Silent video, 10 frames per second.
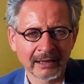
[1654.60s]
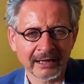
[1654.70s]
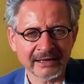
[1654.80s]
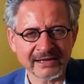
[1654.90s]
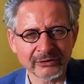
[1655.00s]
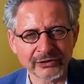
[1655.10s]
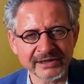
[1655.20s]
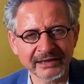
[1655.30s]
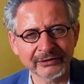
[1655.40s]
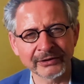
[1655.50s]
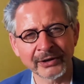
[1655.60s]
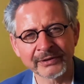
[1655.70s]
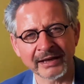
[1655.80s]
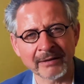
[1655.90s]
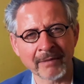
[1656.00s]
It is interesting to note
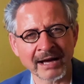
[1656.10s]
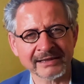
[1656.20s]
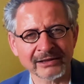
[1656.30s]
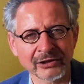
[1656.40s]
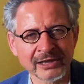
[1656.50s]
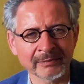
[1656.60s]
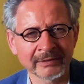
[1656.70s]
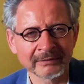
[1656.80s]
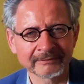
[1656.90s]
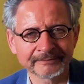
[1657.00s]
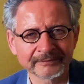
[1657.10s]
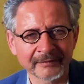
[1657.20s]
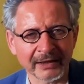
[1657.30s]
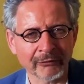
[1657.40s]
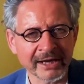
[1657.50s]
that in Mark's Gospel,
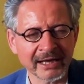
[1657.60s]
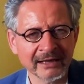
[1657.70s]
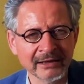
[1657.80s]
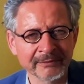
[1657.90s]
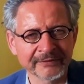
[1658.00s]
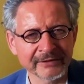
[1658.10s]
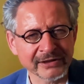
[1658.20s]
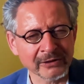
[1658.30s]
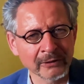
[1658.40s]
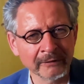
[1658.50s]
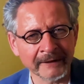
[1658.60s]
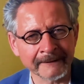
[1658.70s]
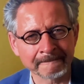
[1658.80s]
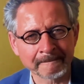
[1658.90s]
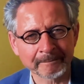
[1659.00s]
the Greek idiom for
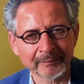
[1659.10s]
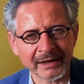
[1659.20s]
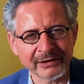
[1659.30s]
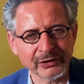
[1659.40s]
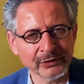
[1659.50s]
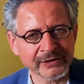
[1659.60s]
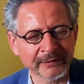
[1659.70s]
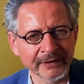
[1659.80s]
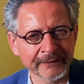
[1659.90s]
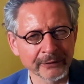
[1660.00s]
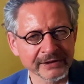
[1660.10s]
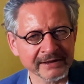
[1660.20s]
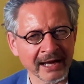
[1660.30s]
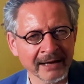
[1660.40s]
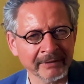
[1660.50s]
serving is used for the first
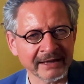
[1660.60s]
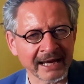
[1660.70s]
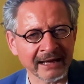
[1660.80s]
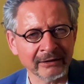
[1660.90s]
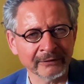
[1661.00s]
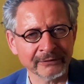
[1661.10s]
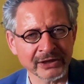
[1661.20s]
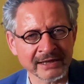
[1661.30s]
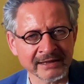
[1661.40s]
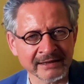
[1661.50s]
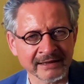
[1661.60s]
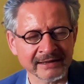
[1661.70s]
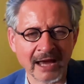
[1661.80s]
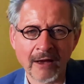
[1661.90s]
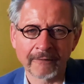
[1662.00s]
time at the end of
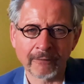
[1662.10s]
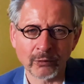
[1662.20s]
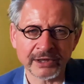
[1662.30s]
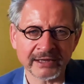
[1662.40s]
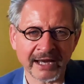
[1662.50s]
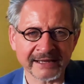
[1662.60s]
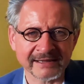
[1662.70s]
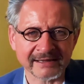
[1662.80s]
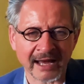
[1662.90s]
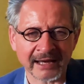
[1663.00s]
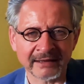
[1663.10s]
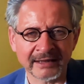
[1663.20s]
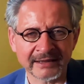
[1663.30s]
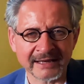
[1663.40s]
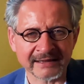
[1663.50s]
Jesus' 40-day stay in the
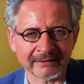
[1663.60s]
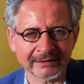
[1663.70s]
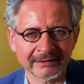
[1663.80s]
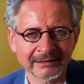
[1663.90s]
desert.